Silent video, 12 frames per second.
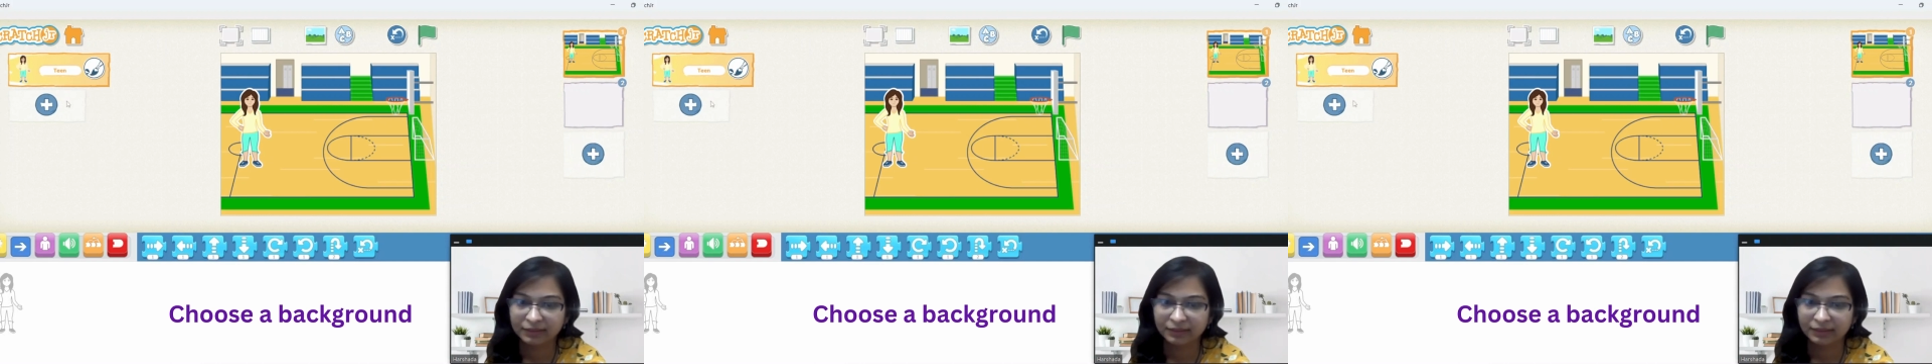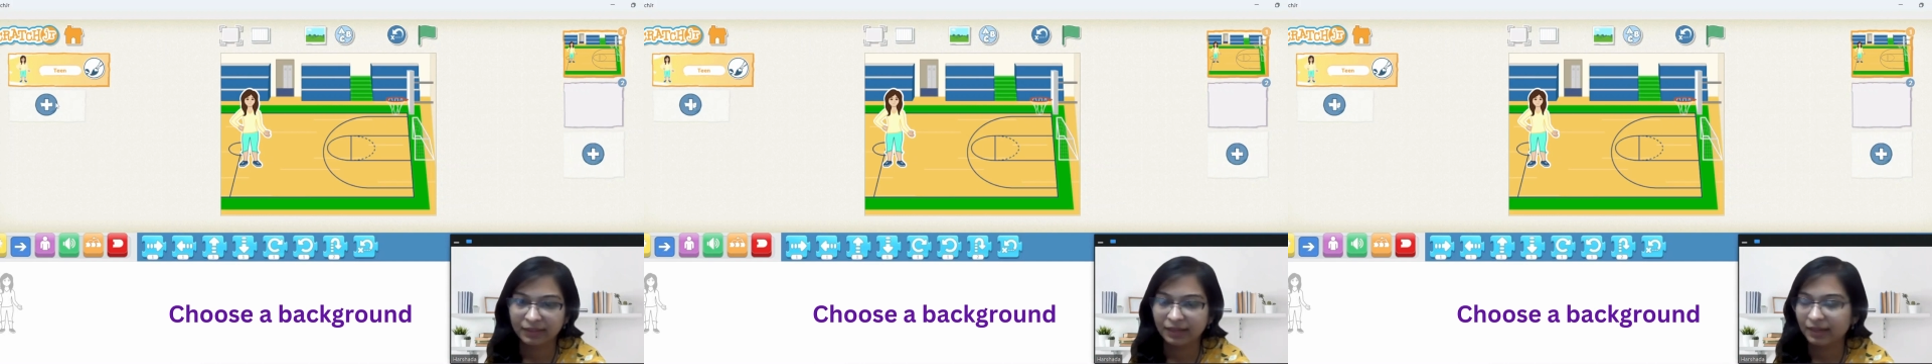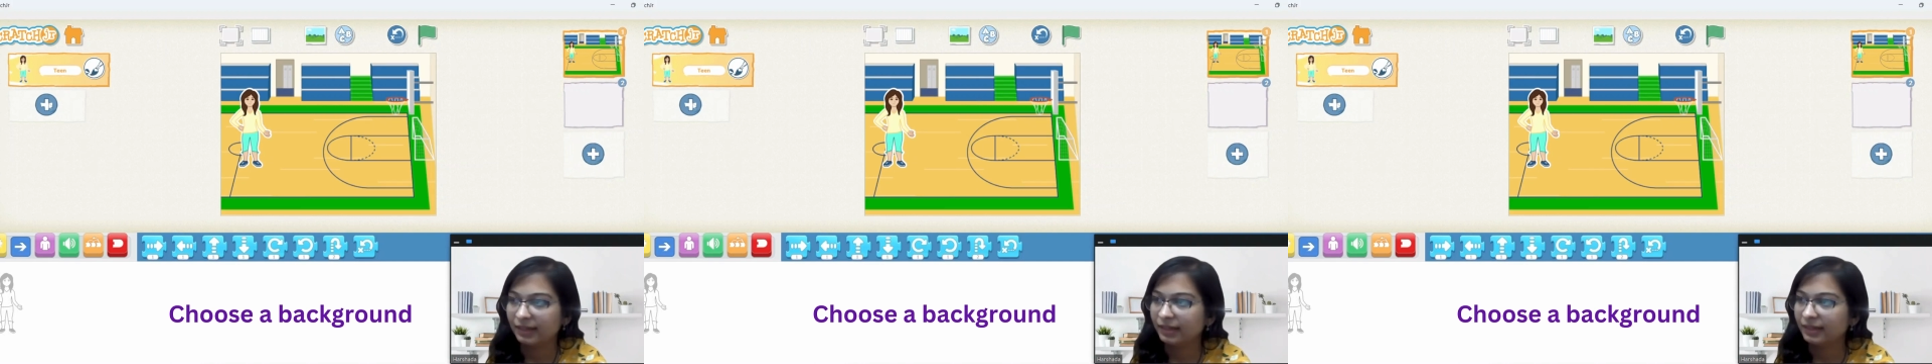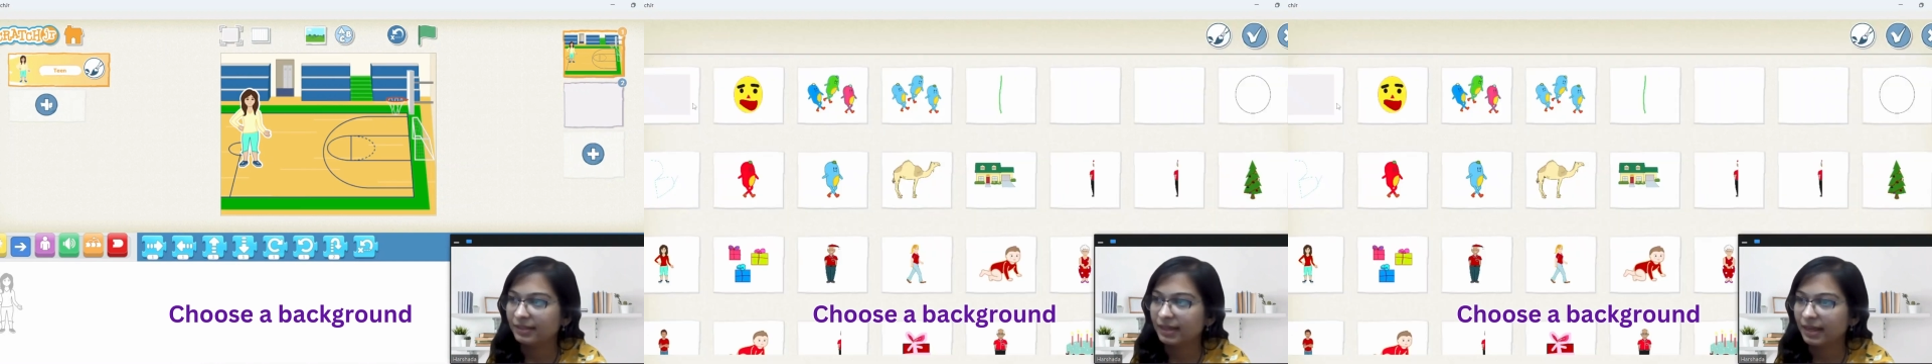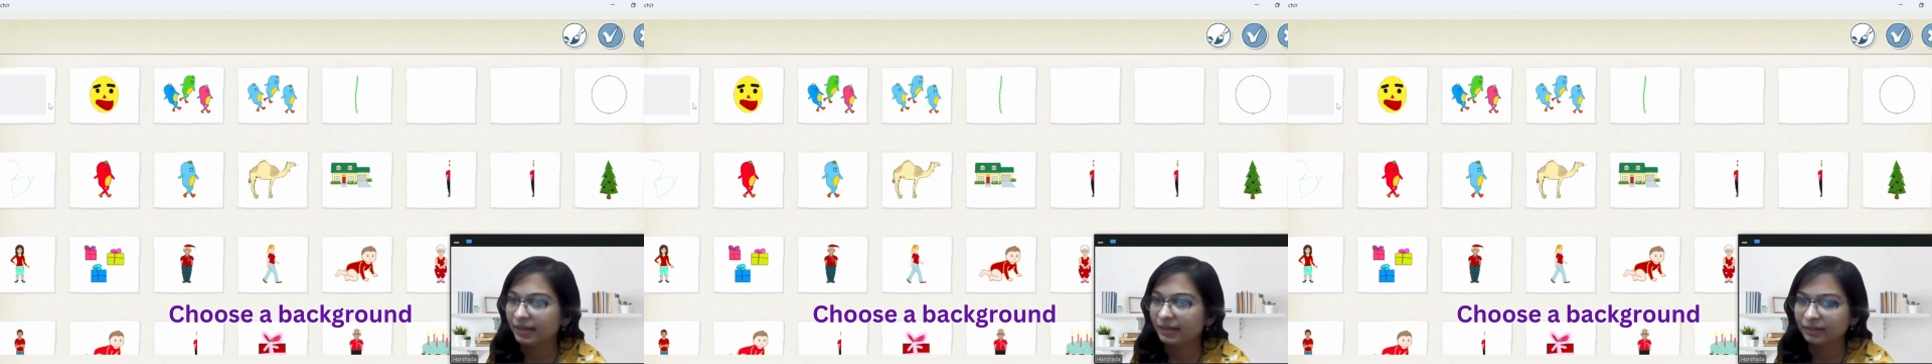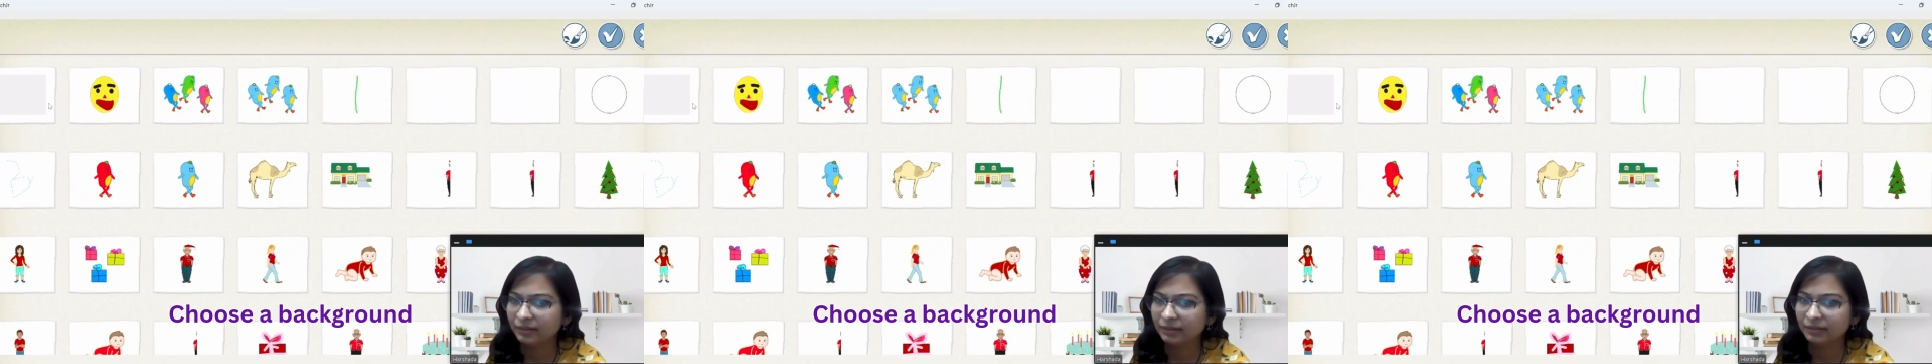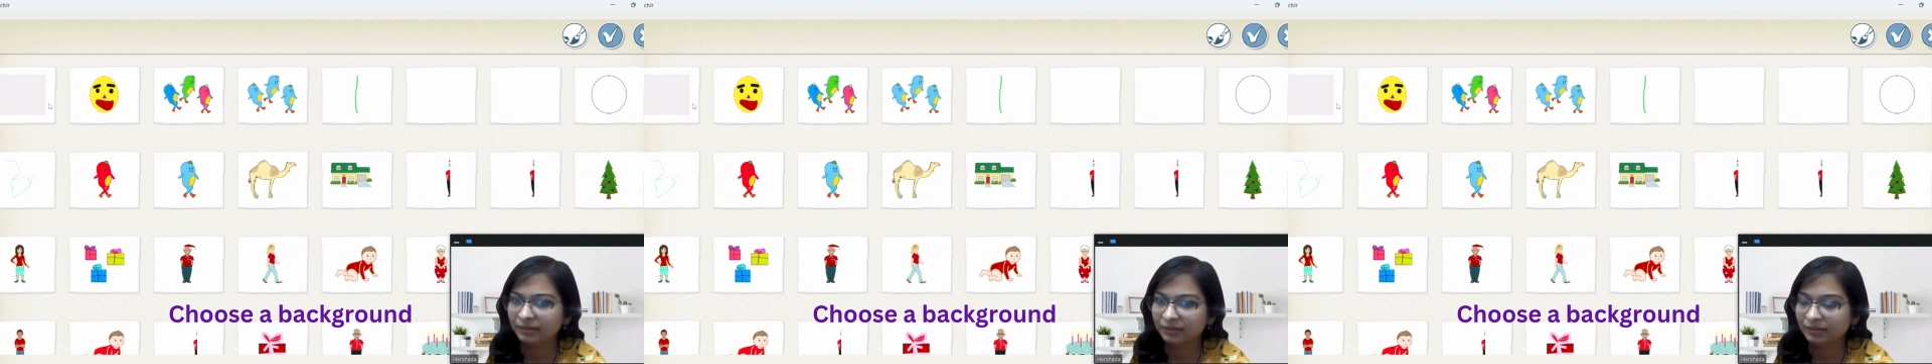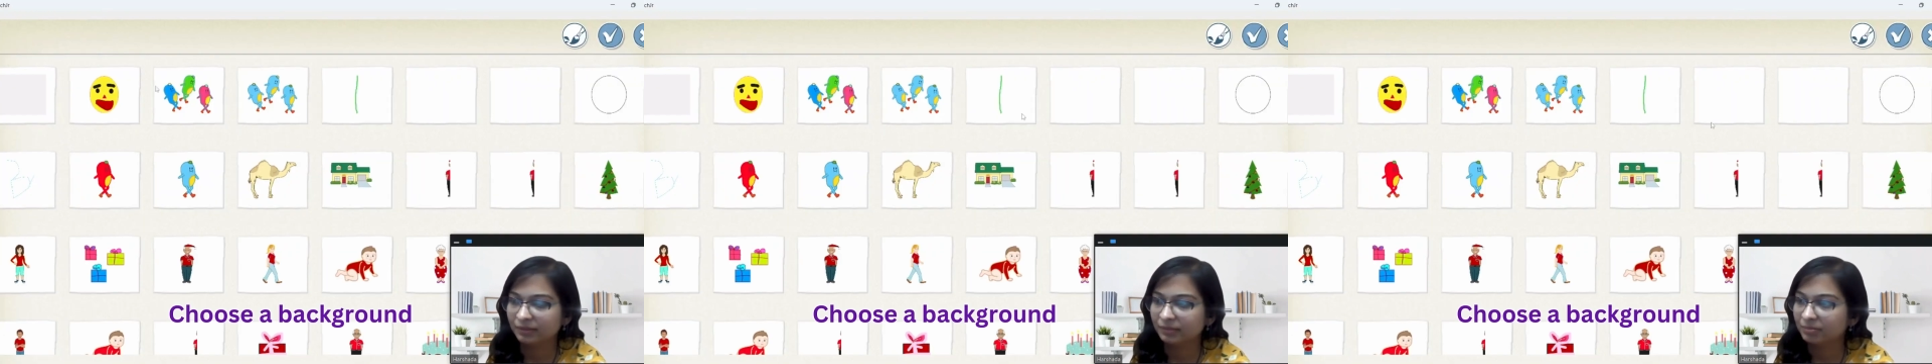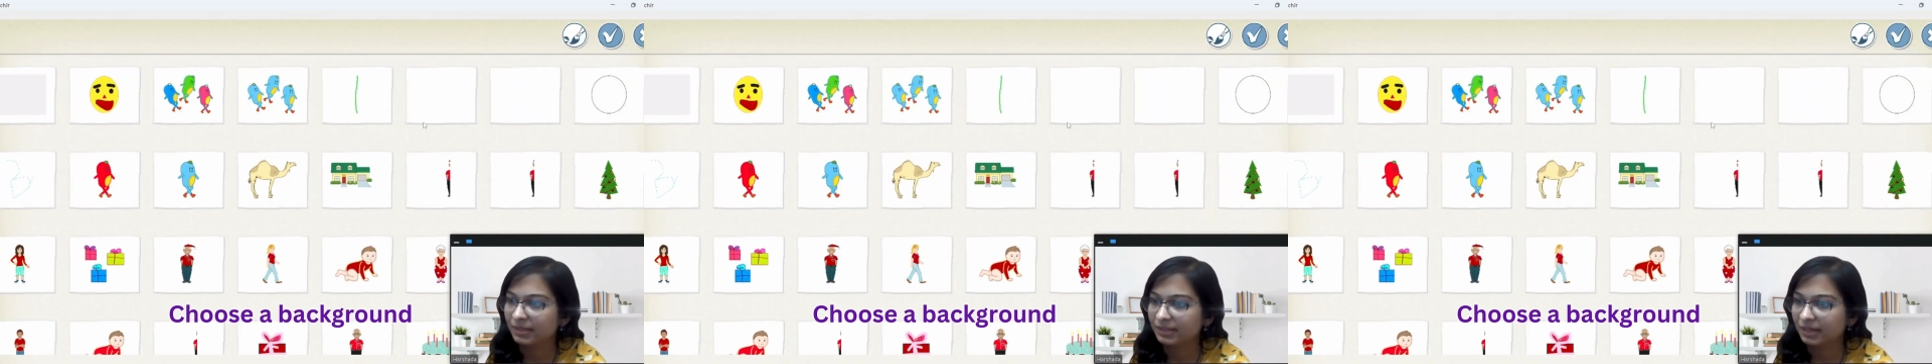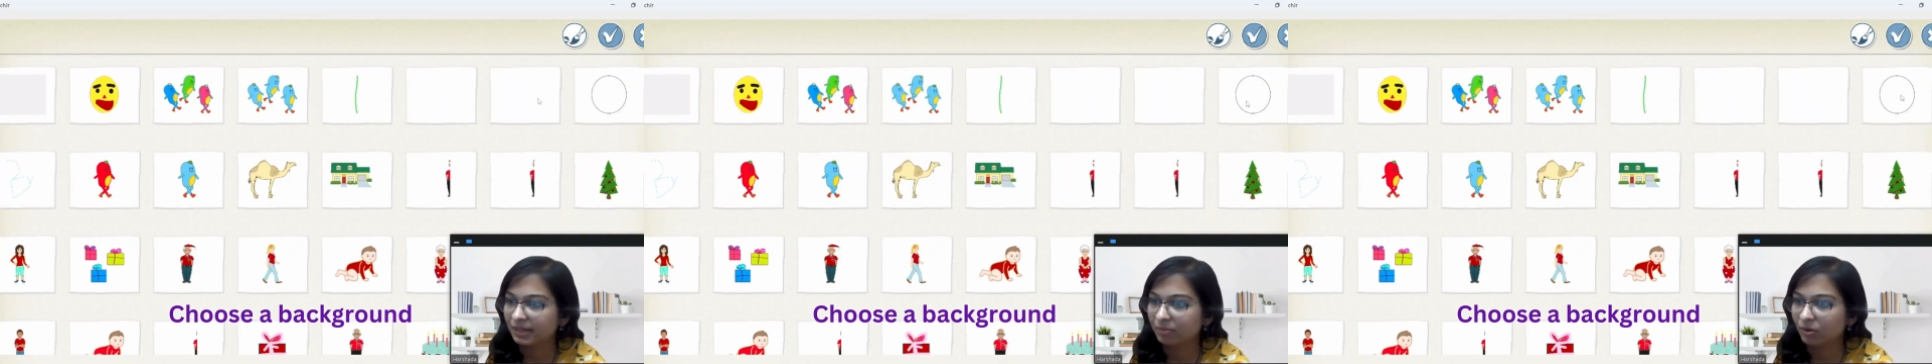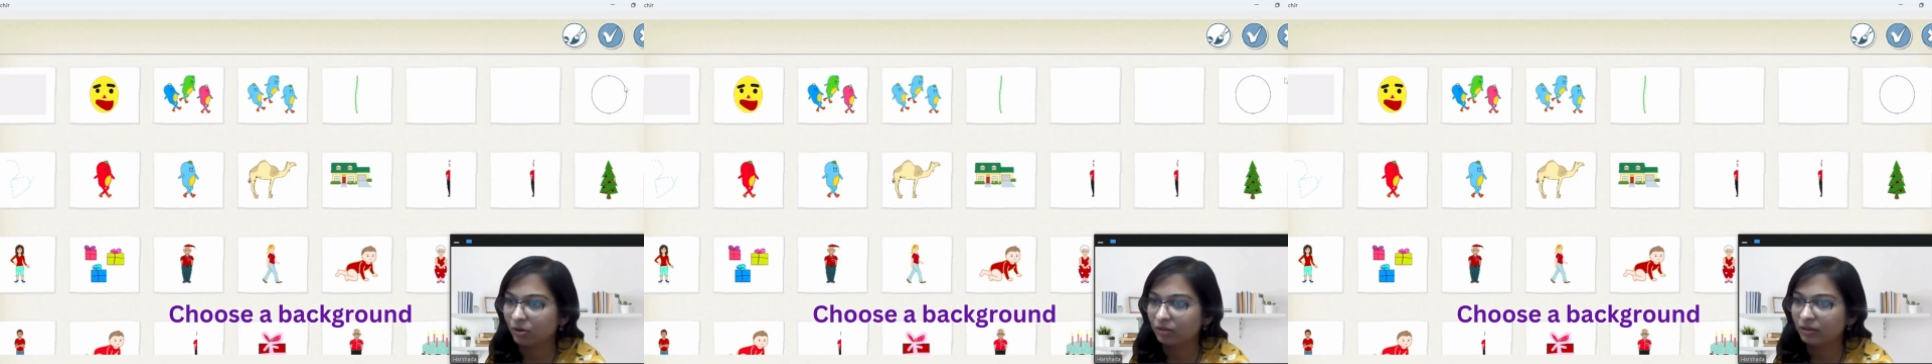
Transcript: And let us add a basketball.